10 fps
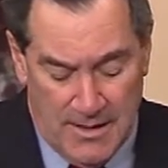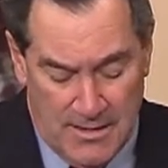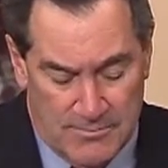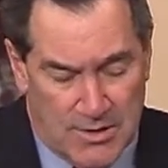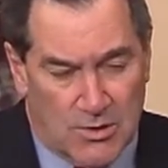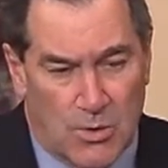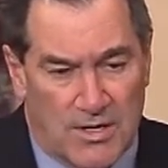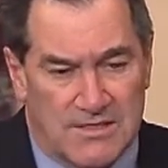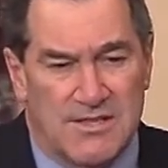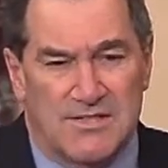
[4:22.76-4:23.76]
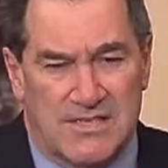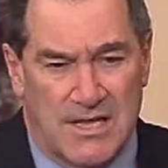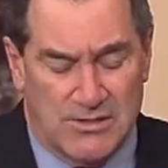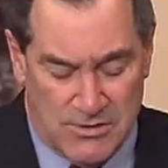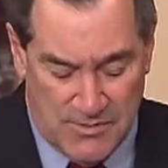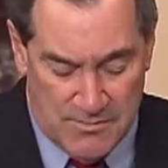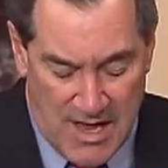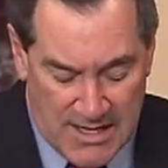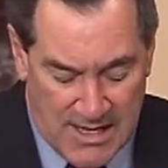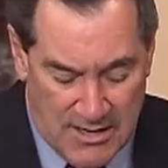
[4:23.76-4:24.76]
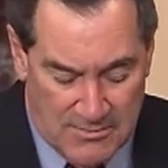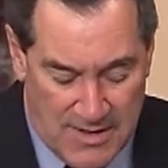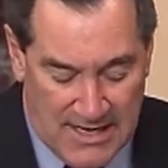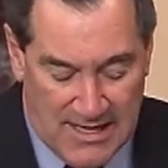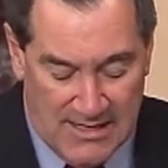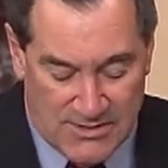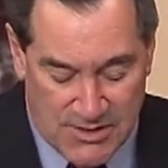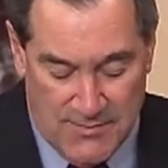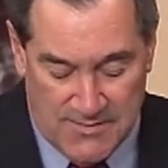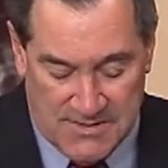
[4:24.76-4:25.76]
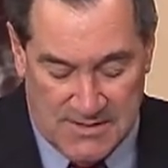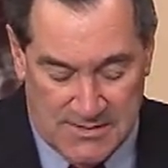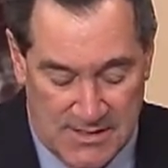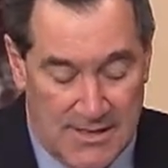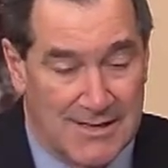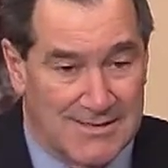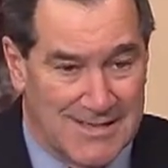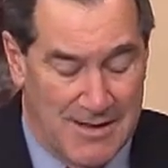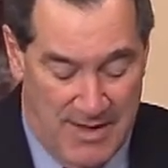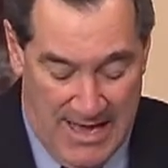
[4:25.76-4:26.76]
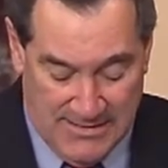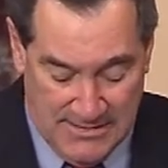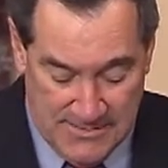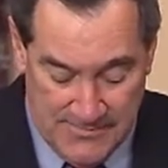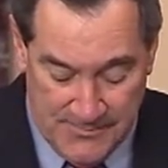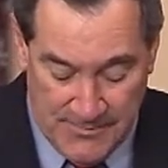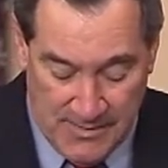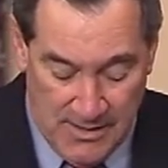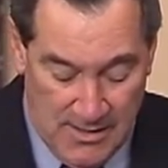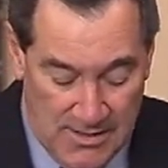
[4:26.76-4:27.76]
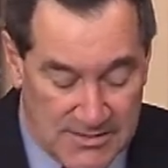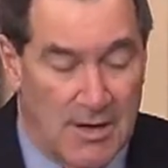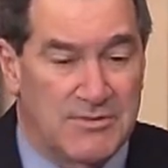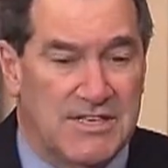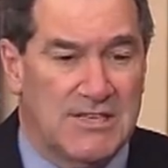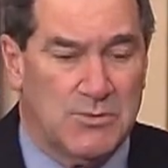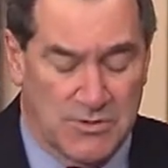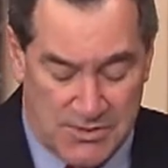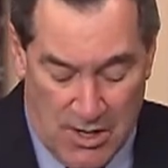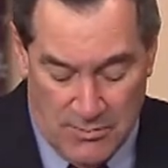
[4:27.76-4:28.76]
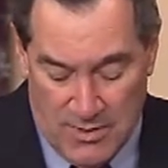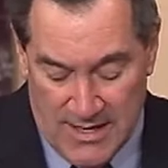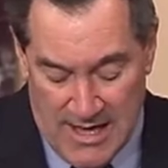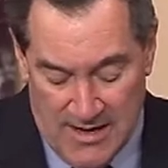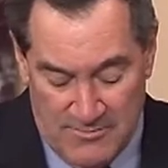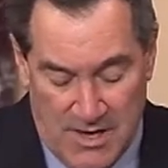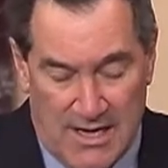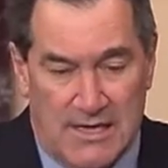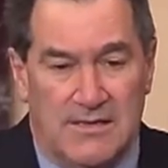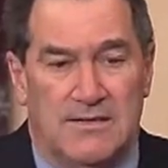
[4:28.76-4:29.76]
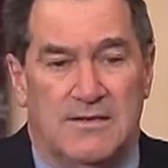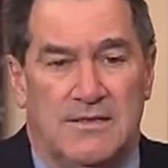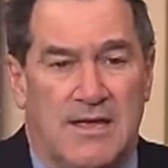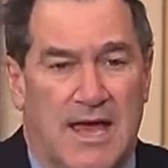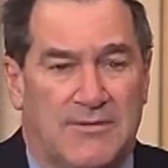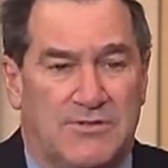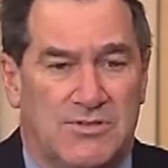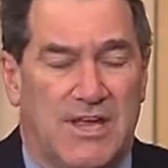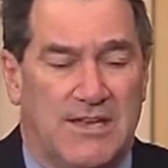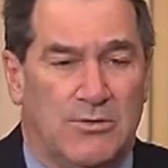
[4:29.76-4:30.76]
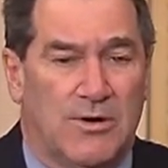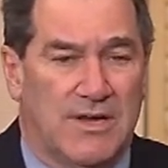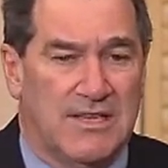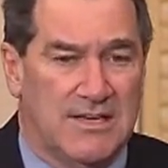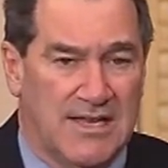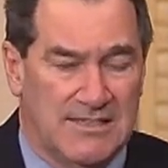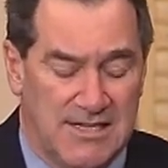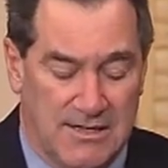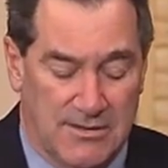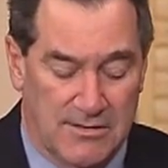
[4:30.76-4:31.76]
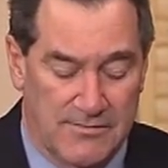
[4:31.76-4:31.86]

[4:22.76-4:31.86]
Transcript: but according to the Centers for Medicare and Medicaid Services, CMS, some states will start running out of money after January 19th.